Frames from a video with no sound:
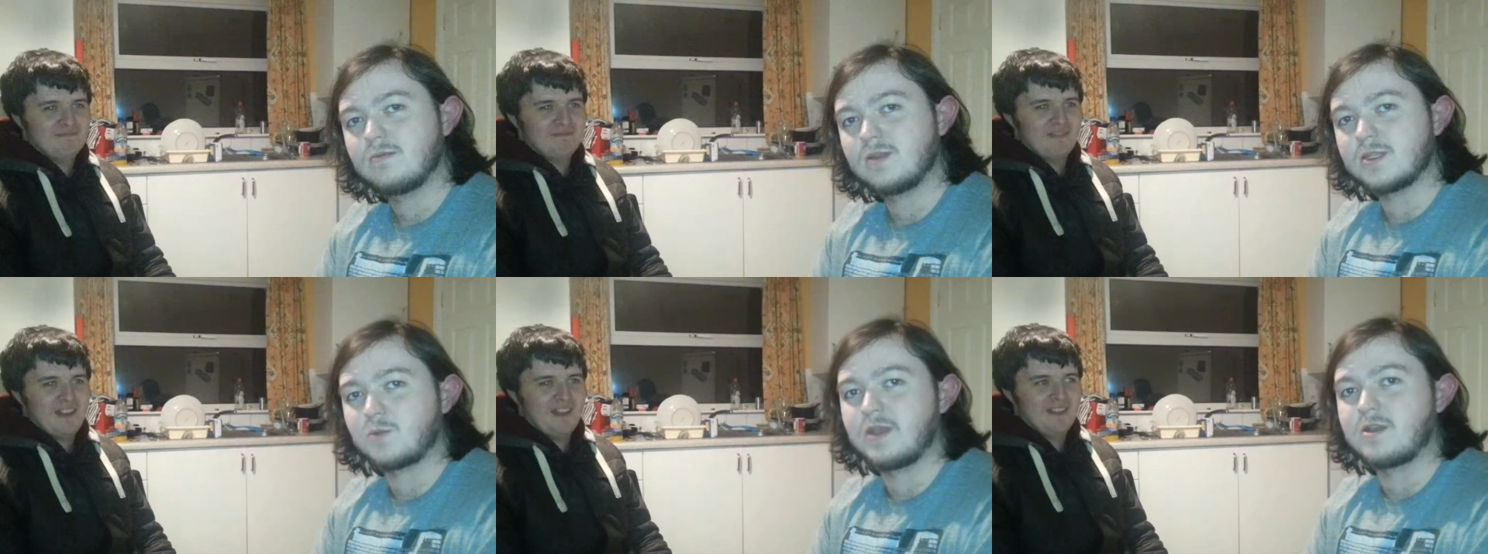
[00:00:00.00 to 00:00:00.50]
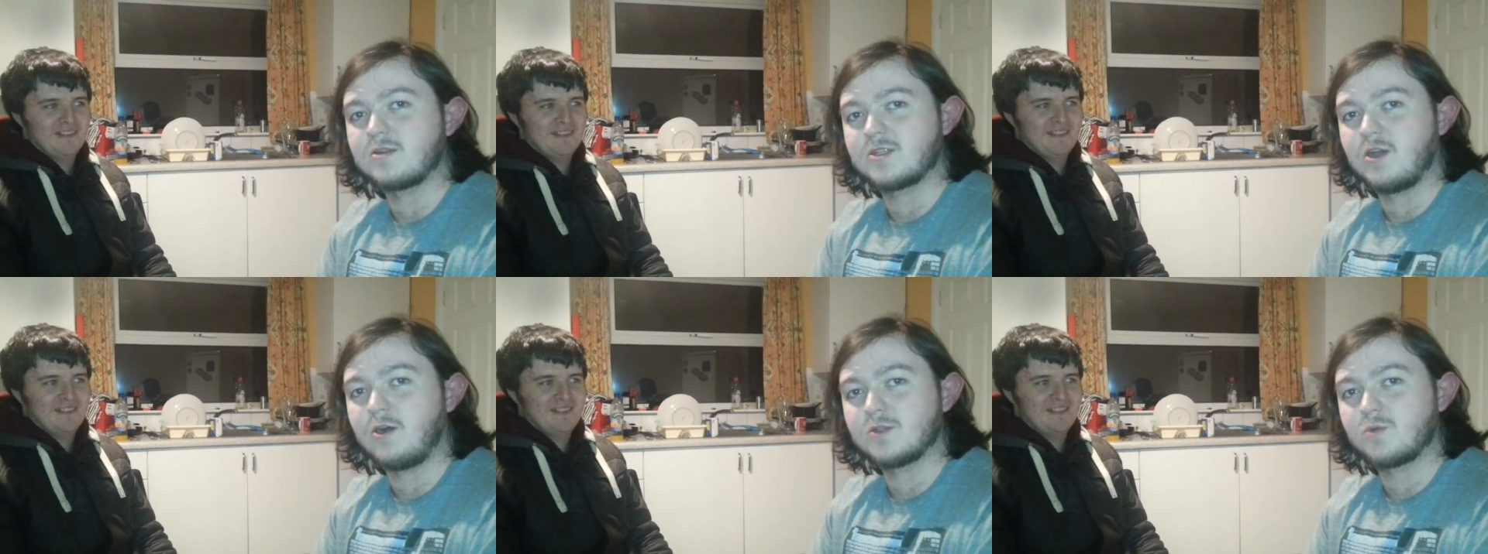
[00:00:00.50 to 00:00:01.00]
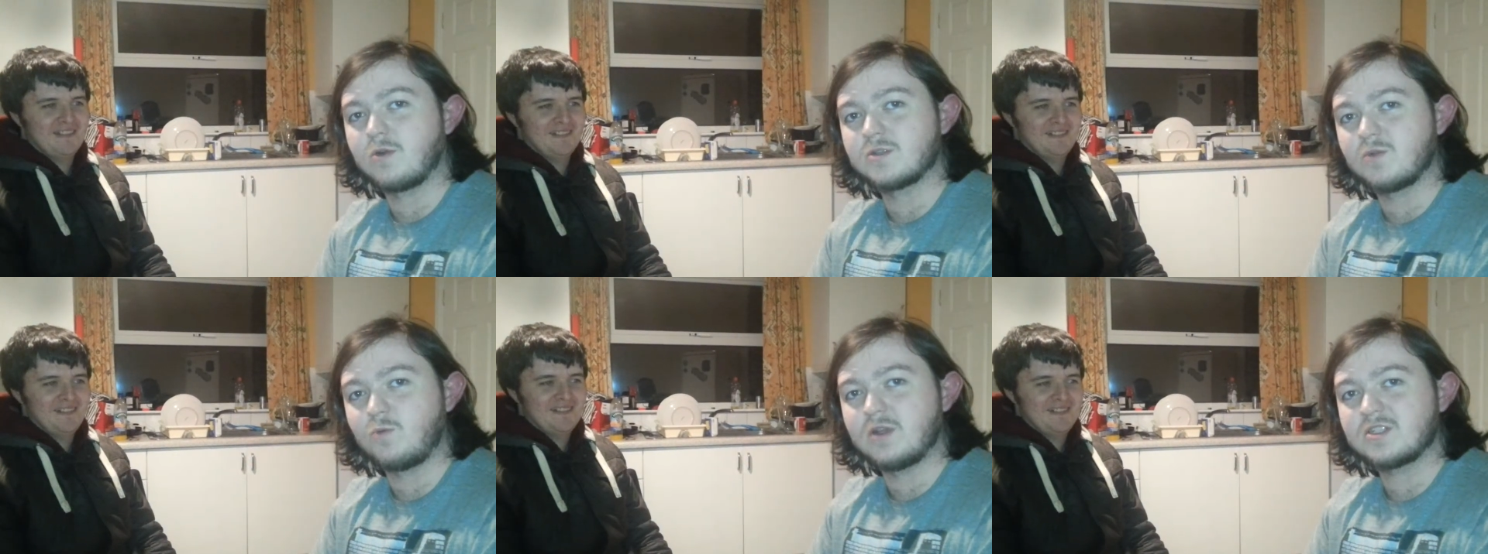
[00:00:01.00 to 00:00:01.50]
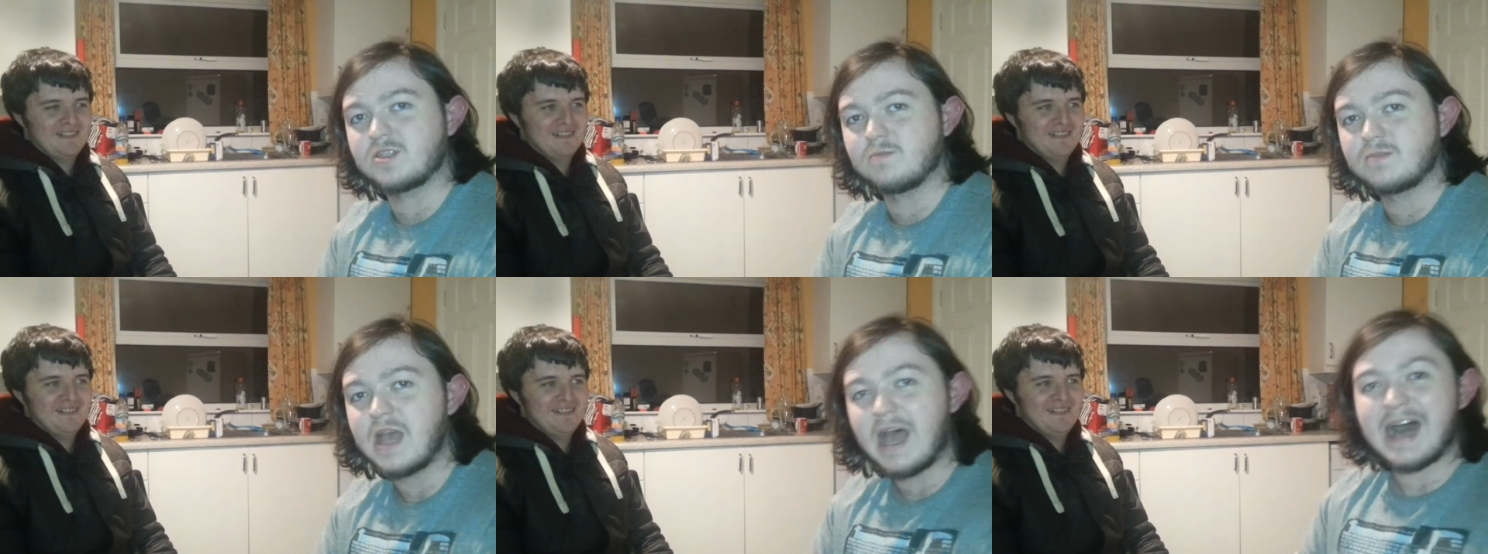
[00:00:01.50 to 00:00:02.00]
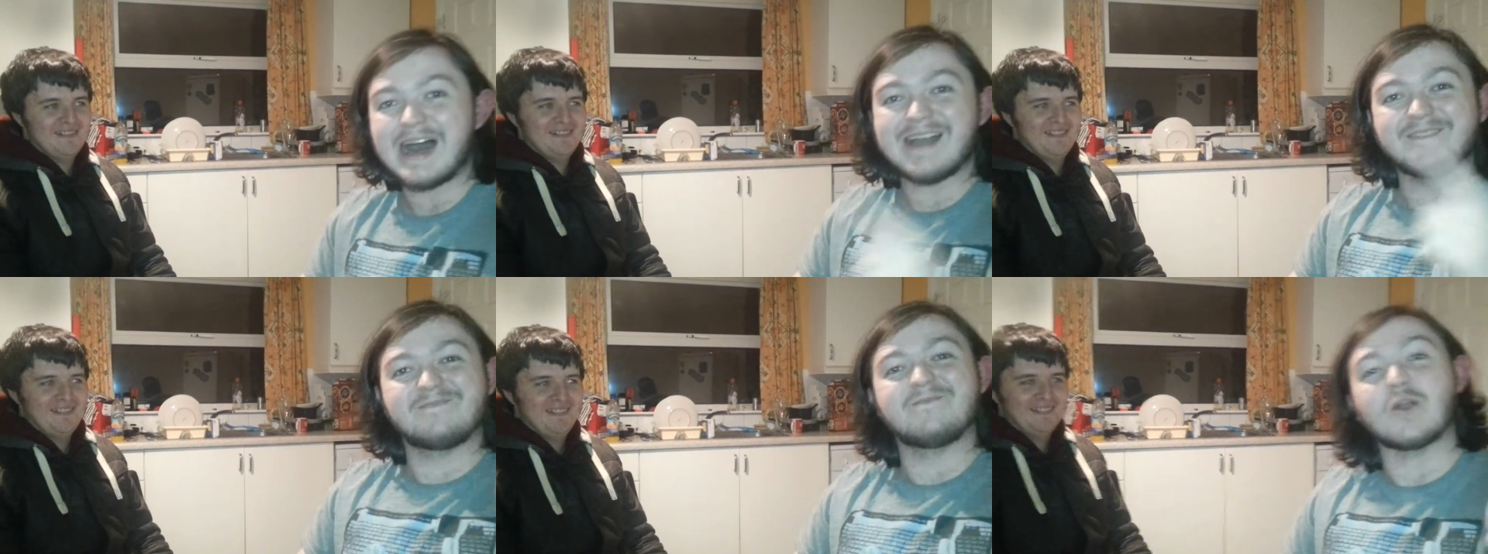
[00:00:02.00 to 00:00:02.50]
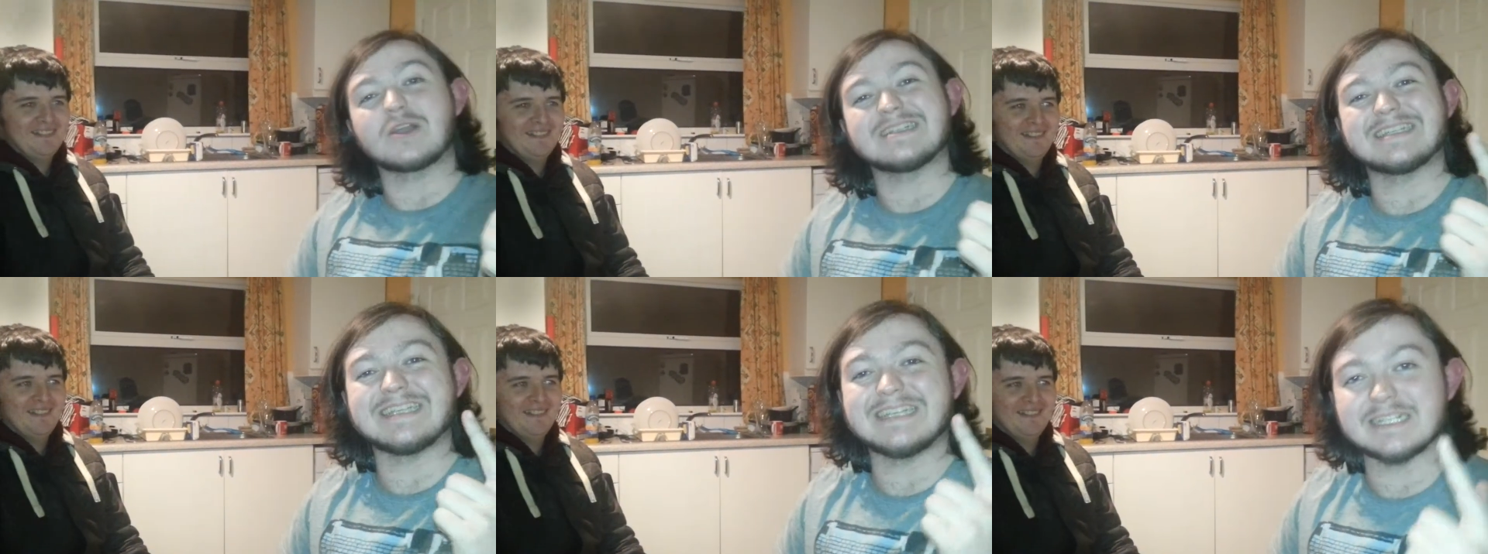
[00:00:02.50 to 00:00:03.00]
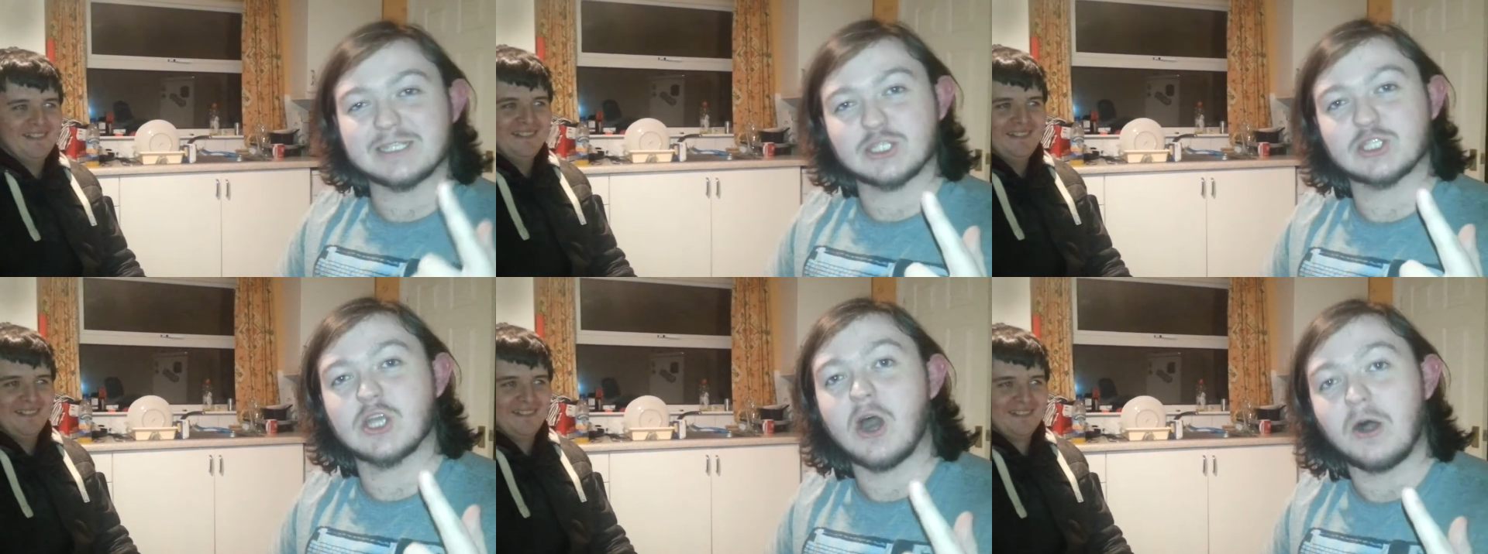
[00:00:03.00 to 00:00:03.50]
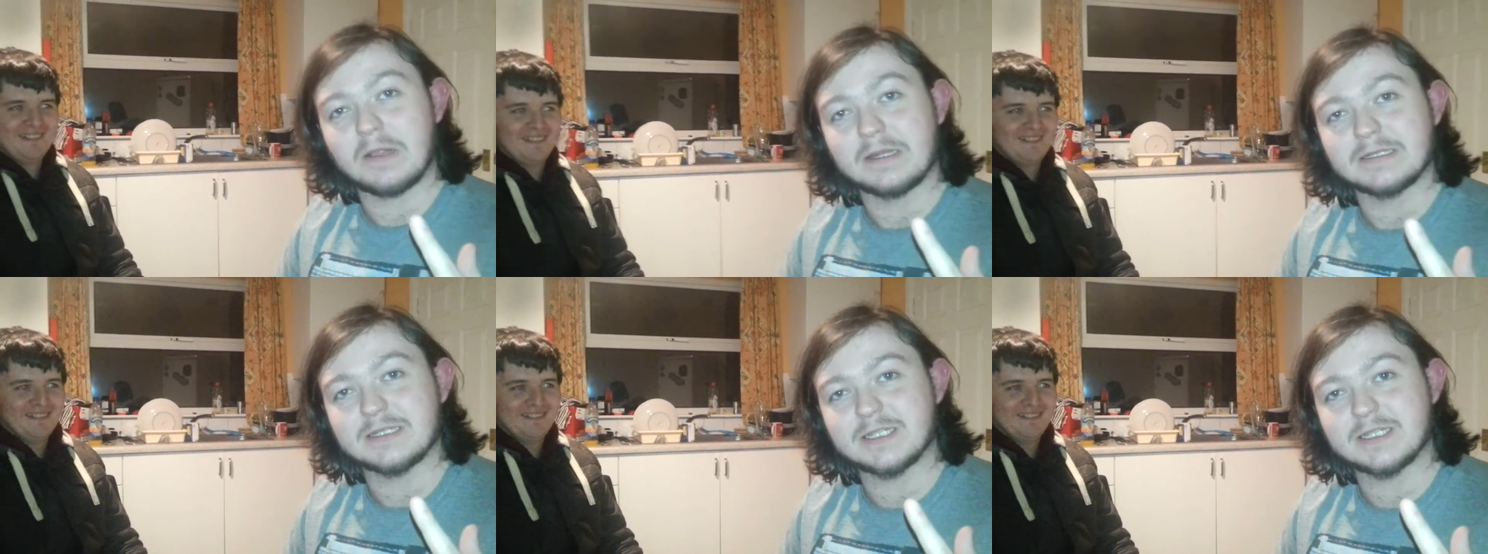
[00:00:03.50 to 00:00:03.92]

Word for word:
Speaker 1: This week on Todd's Words of Wisdom, I fucking hit Scotland.